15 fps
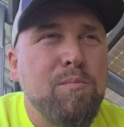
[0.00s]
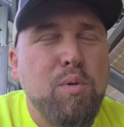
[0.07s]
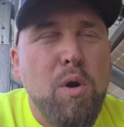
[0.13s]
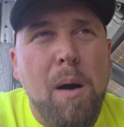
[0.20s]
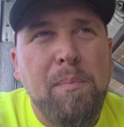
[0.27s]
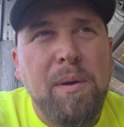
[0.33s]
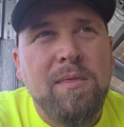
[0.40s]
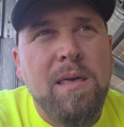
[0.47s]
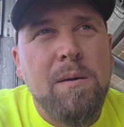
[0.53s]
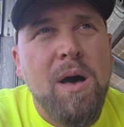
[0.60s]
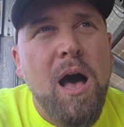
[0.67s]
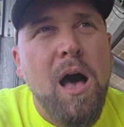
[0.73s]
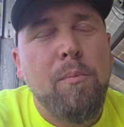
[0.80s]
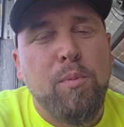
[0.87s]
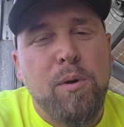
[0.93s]
propping
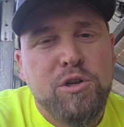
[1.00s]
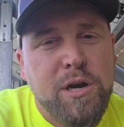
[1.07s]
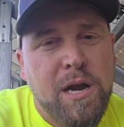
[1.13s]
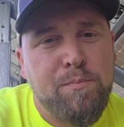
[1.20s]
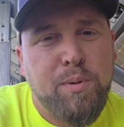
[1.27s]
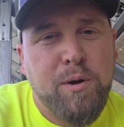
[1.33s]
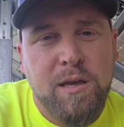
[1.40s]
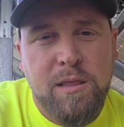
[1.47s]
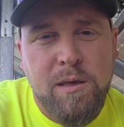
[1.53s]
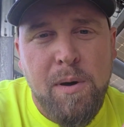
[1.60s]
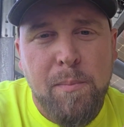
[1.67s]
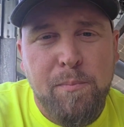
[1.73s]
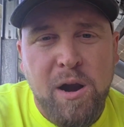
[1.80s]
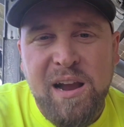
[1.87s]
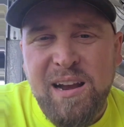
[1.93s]
them up, we tried putting them
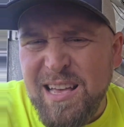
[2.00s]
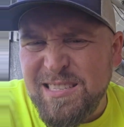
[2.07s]
upright,